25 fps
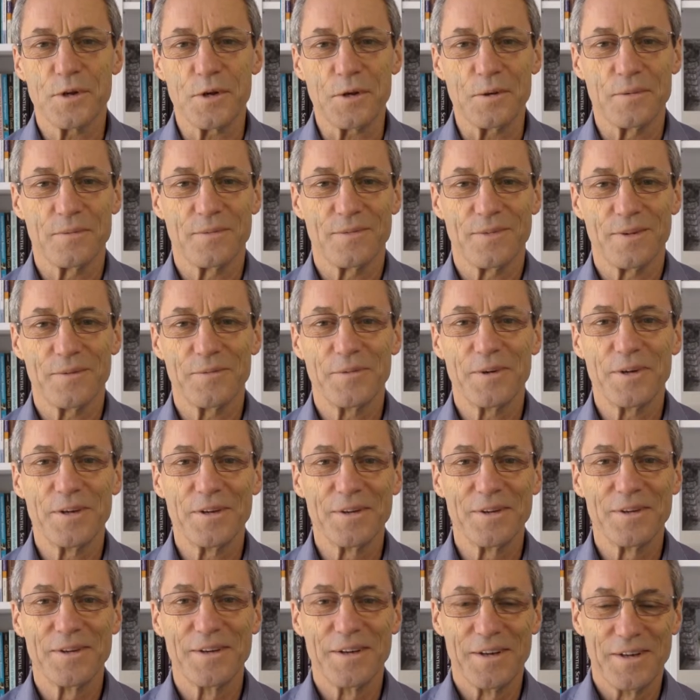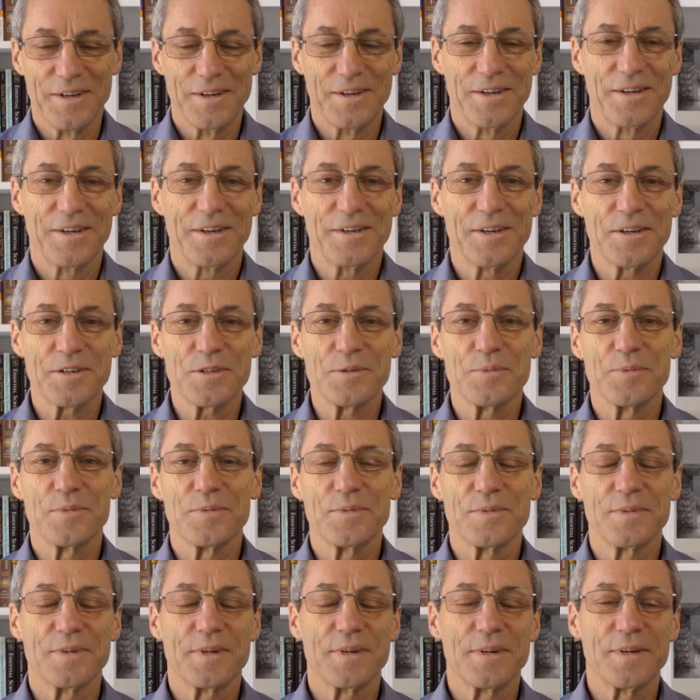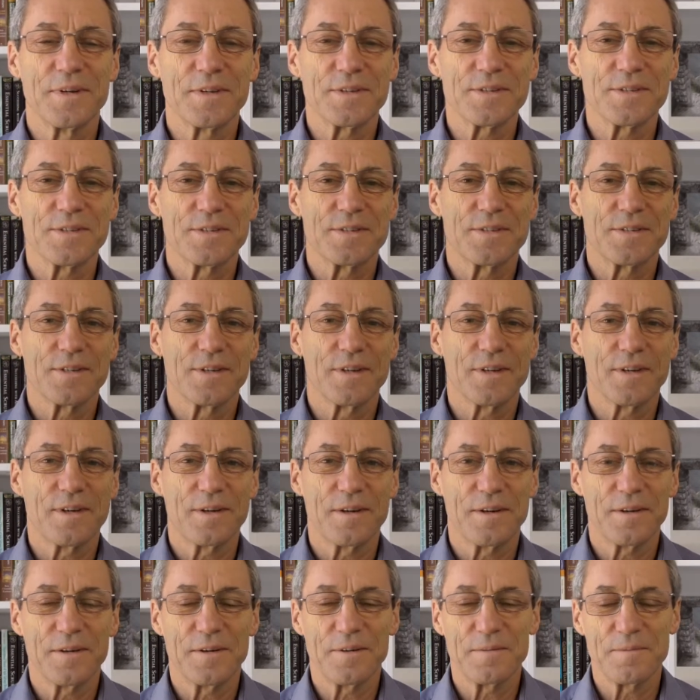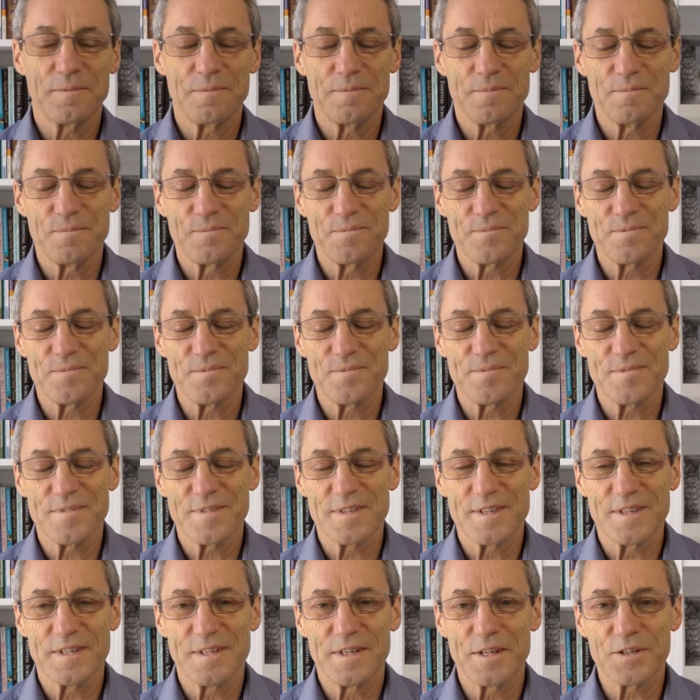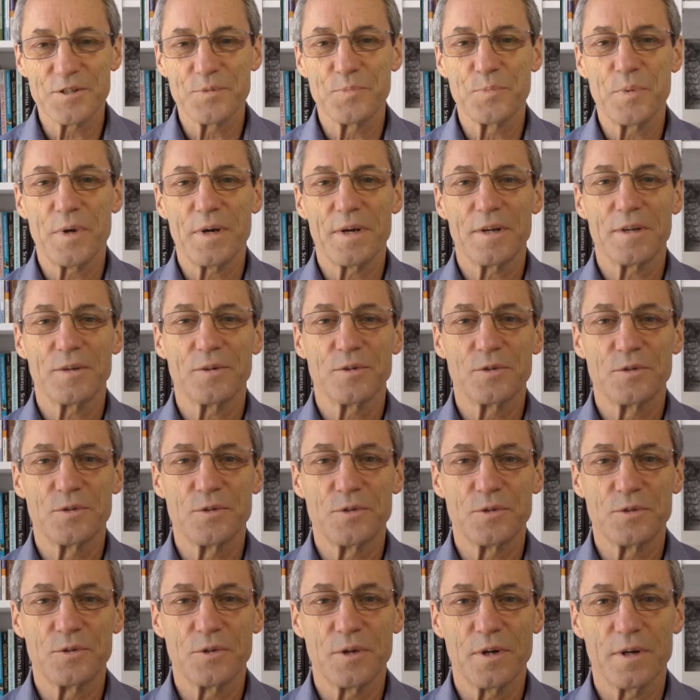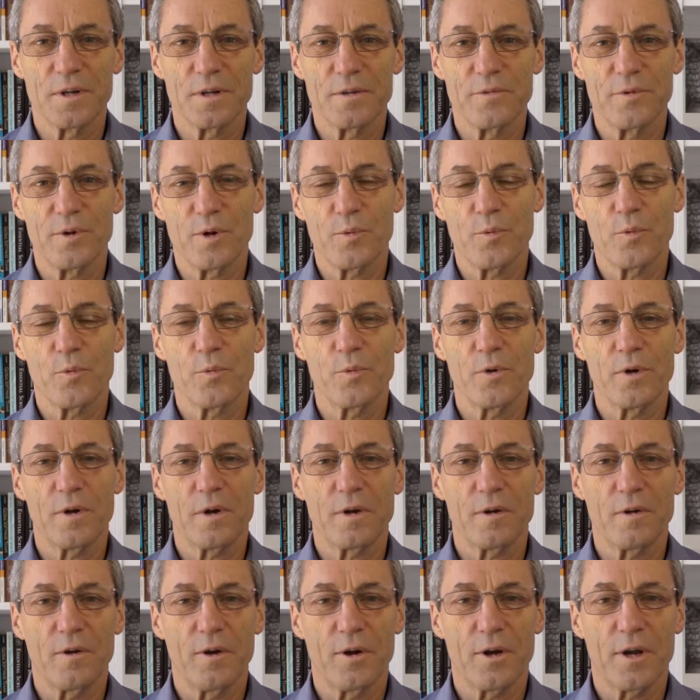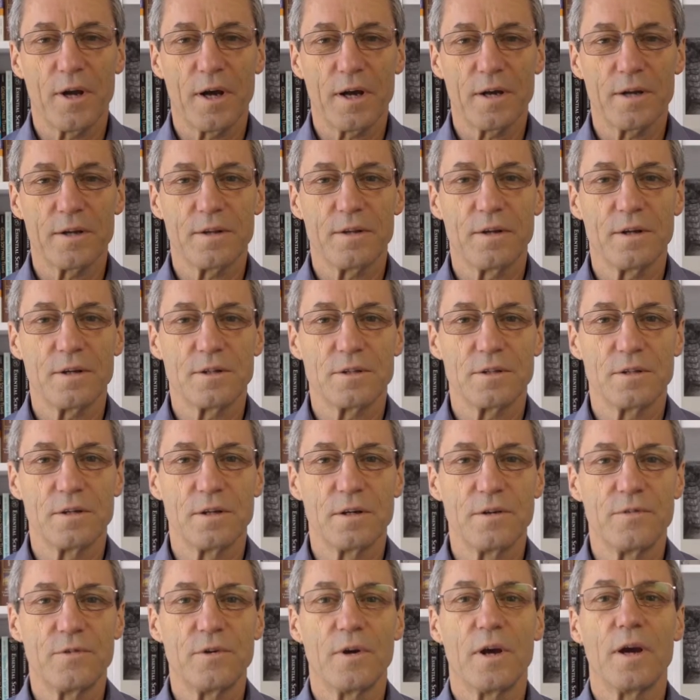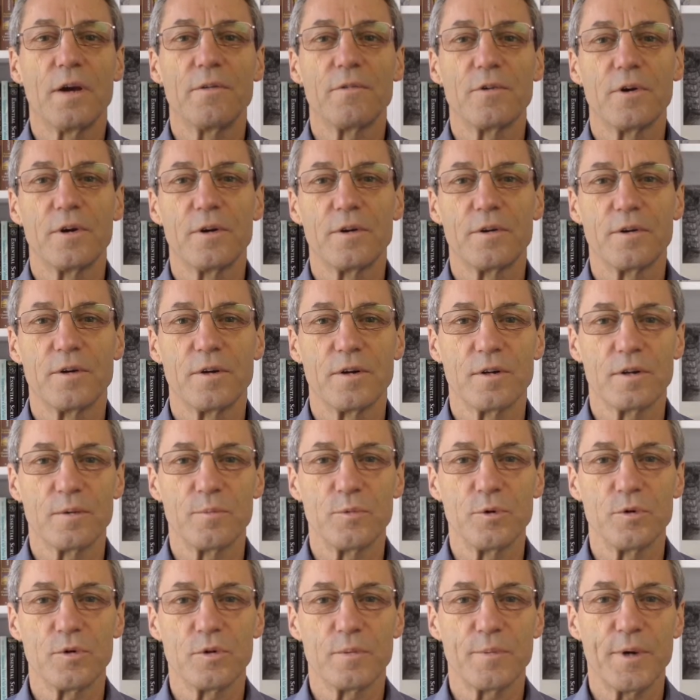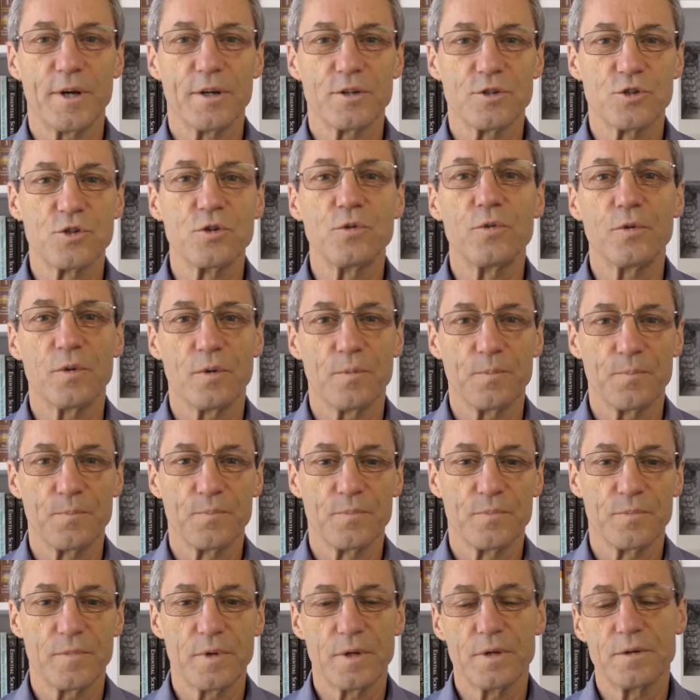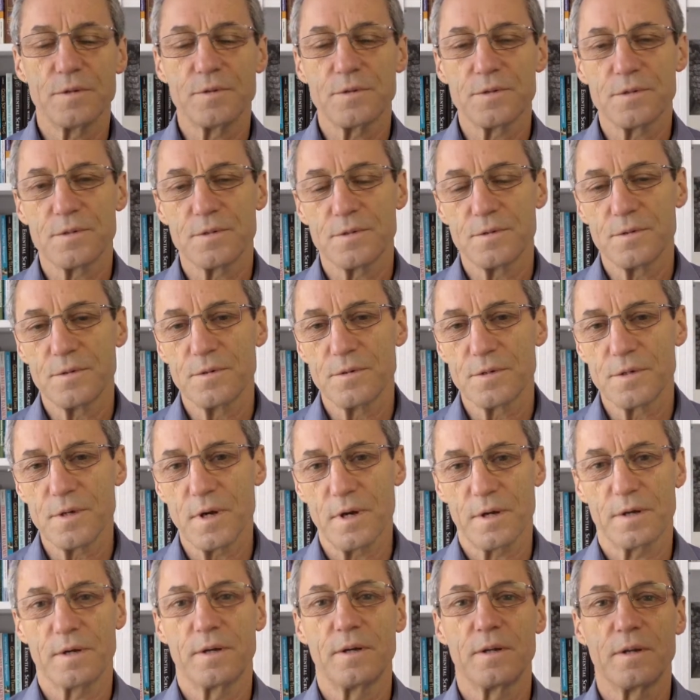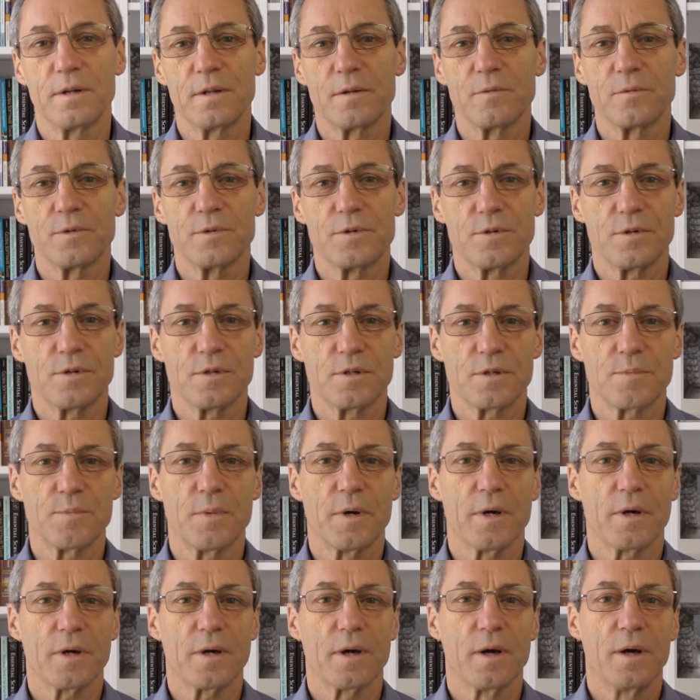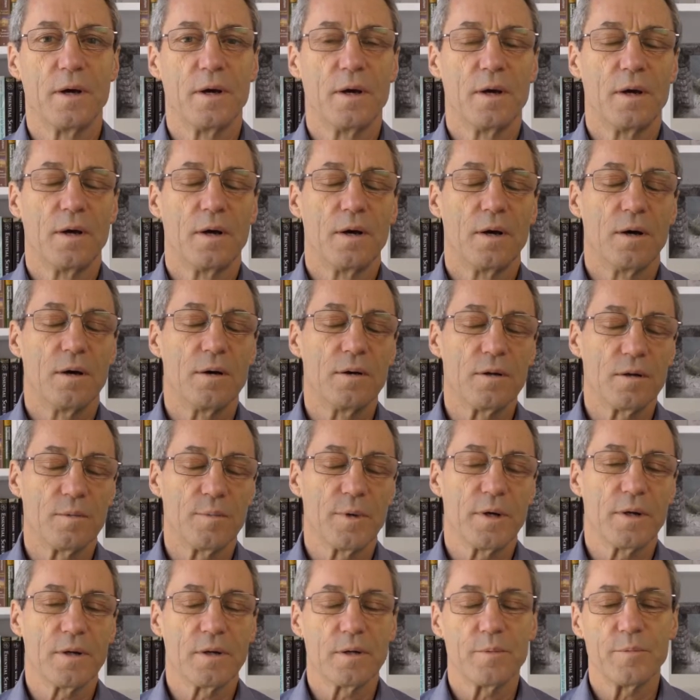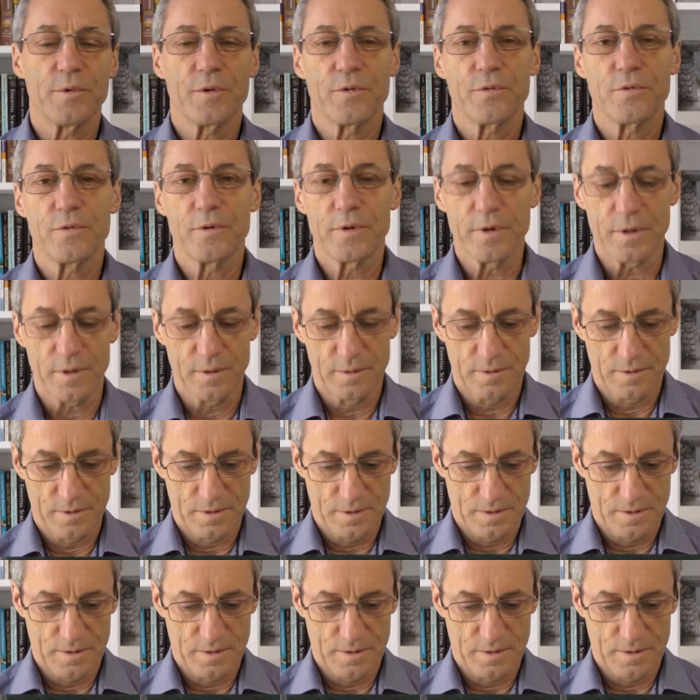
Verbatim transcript: thing. I mean, it doesn't it doesn't um, it doesn't pay to, to try and develop a product line architecture if you're ever only going to build about two of them because you start getting the returns back on about number three.